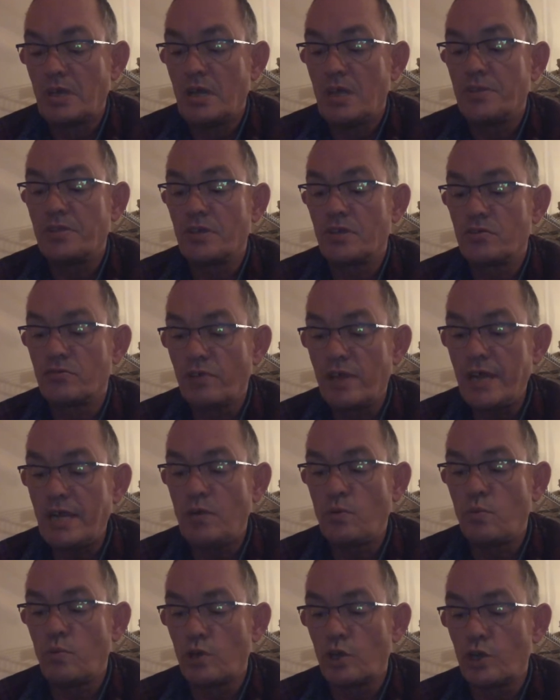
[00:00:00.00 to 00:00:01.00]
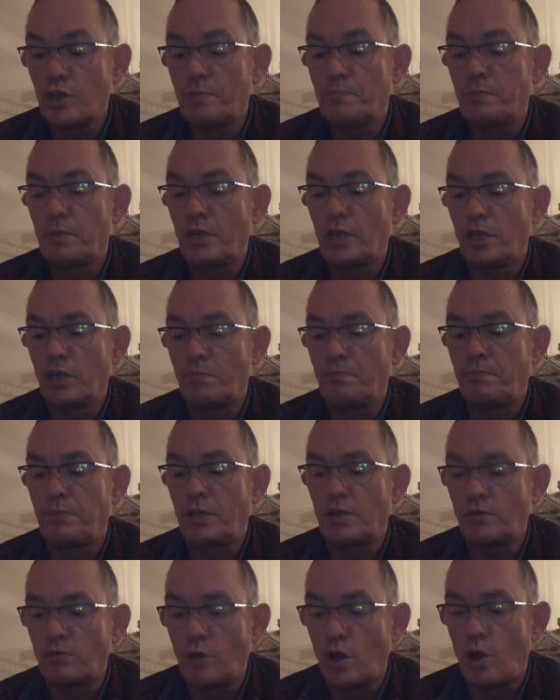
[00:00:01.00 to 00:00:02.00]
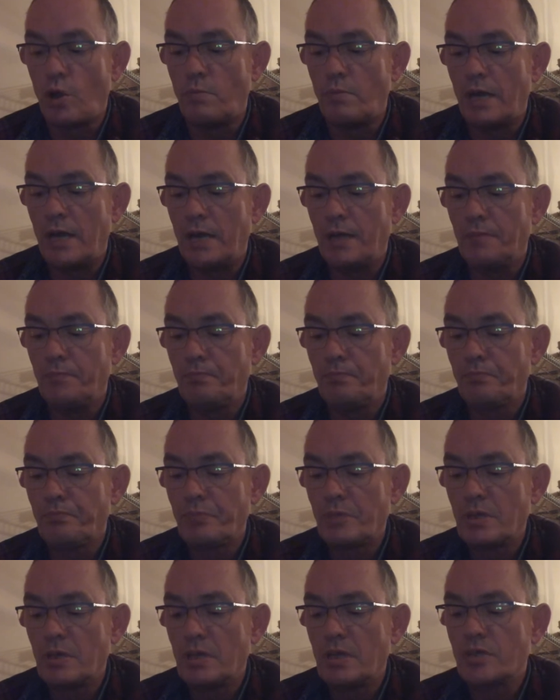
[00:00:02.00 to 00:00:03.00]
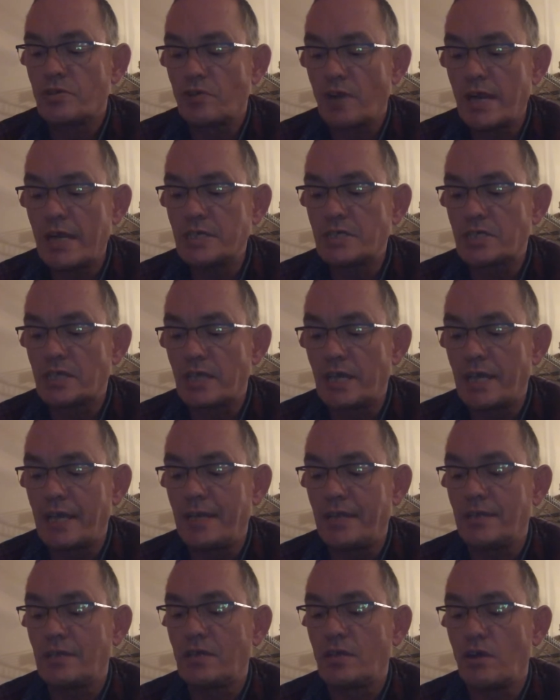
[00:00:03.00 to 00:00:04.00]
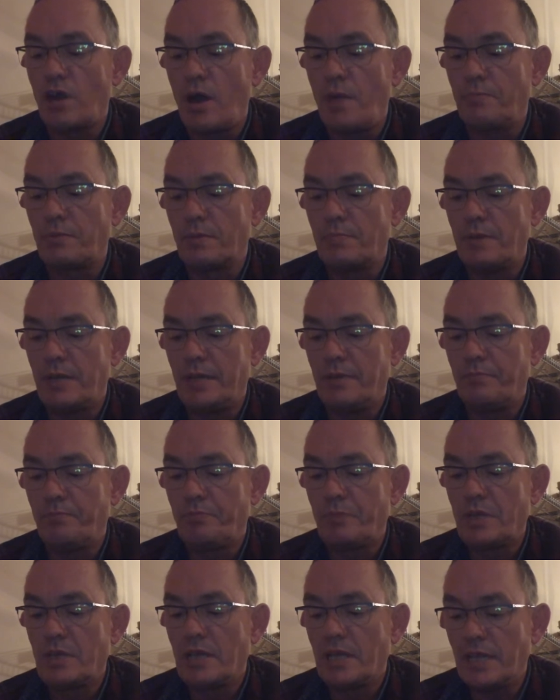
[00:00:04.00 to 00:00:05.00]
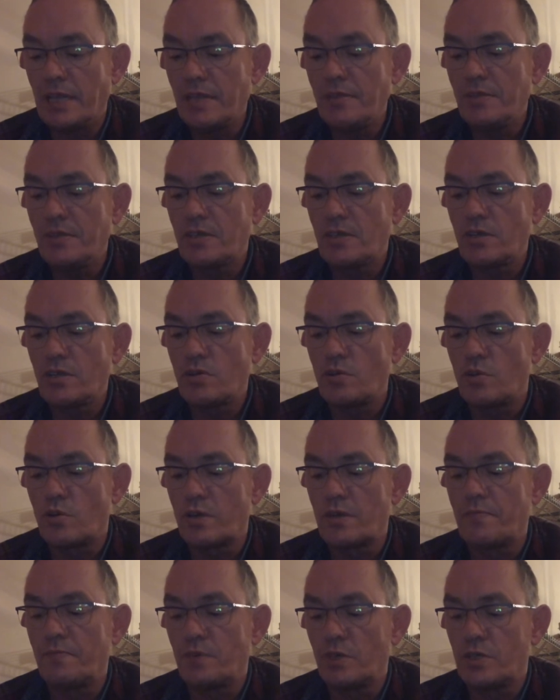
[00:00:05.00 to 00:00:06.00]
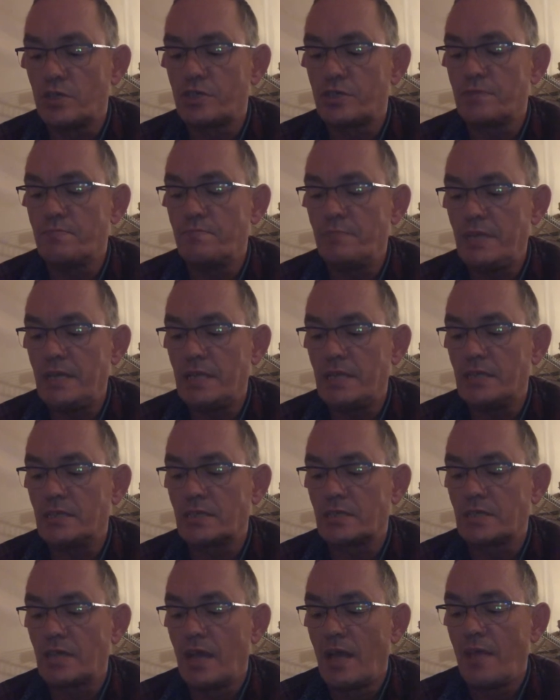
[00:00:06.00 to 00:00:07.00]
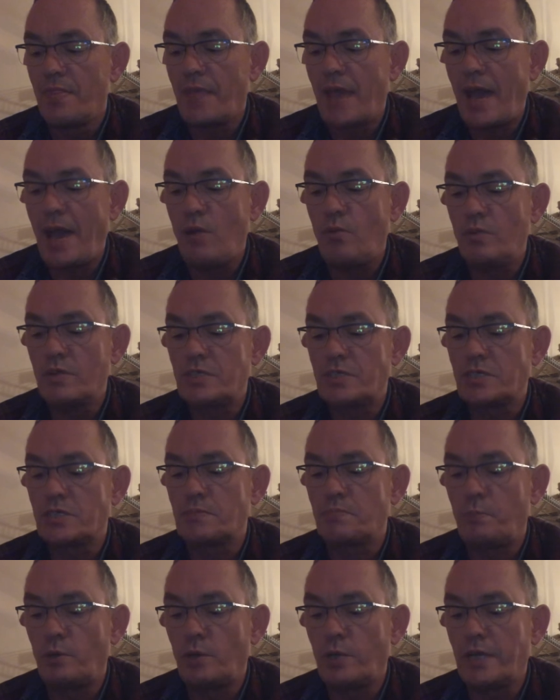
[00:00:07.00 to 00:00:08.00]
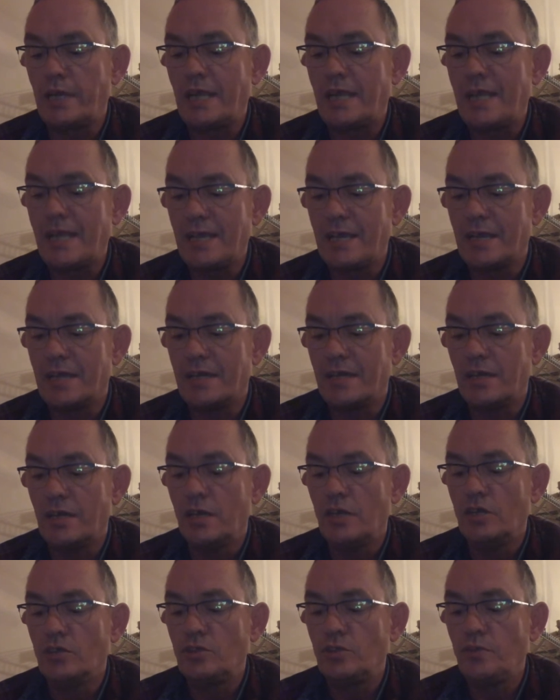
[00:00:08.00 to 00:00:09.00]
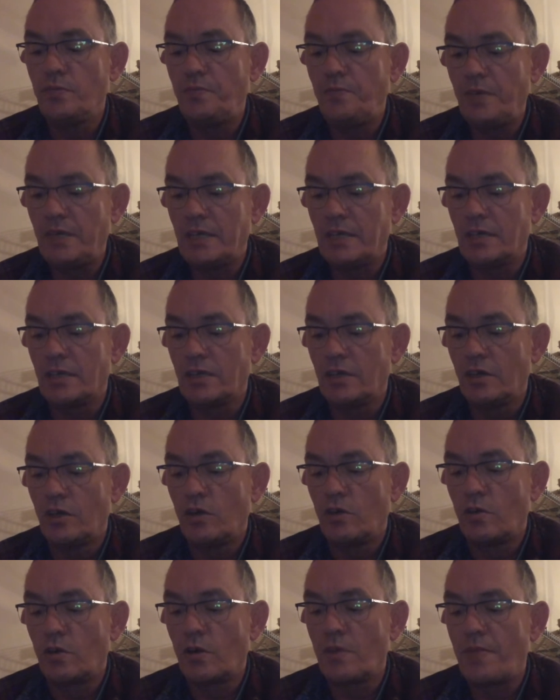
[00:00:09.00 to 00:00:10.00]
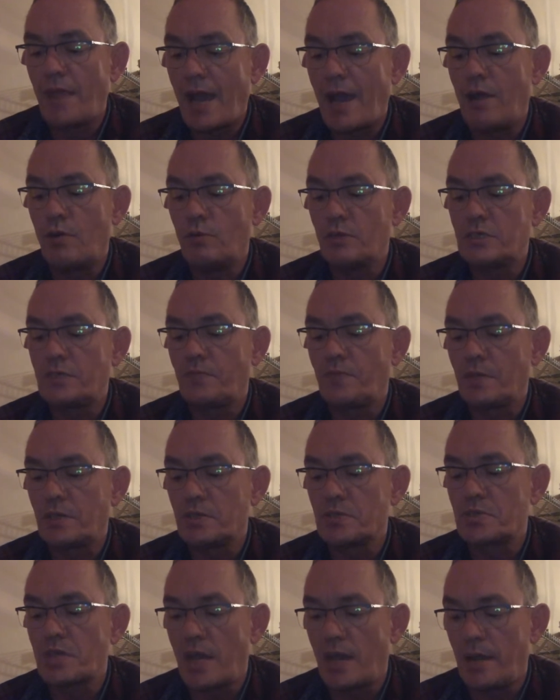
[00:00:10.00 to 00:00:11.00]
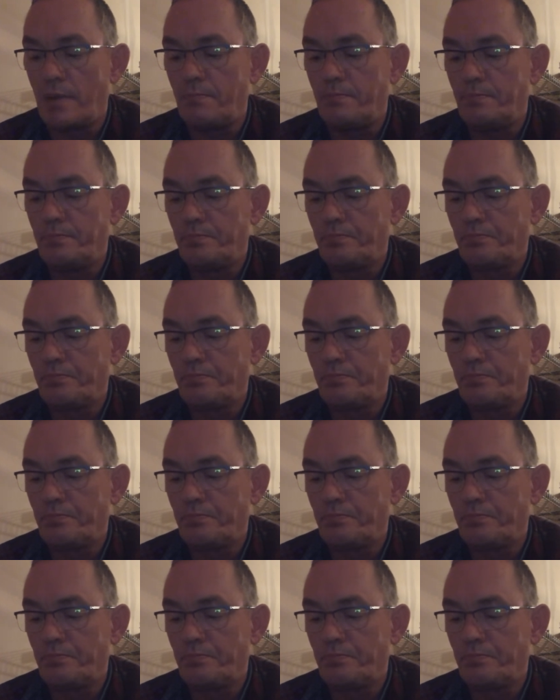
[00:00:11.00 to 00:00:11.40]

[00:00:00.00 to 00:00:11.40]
The Greek word pleroma, translated complement, in the concordant version means that which is put in to fill or that which fills up.